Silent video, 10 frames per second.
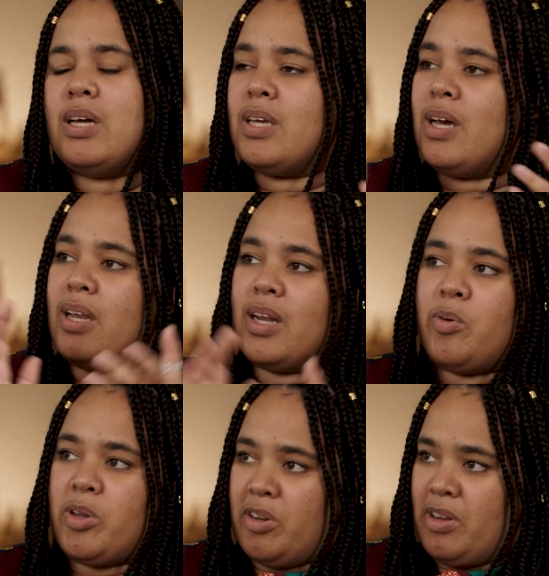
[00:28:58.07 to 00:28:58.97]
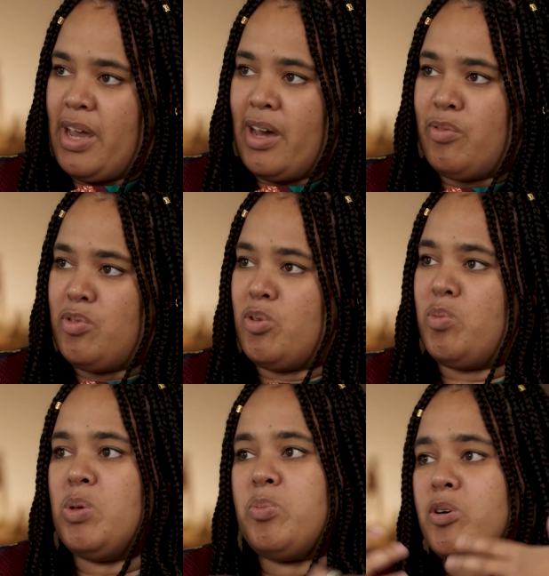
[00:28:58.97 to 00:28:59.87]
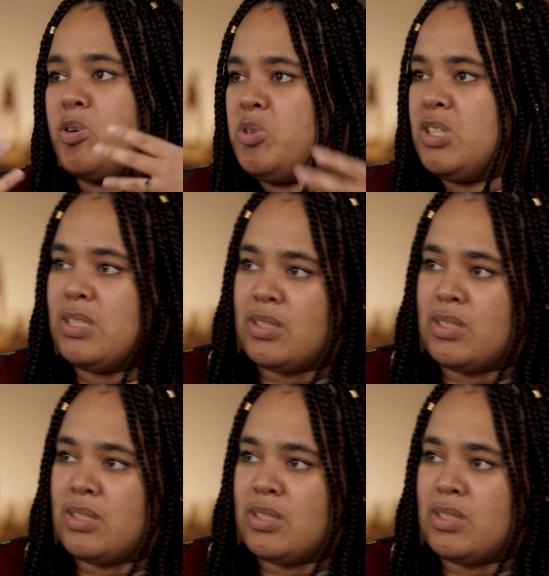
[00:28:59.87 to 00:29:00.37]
now we're going to have, BIPOC communities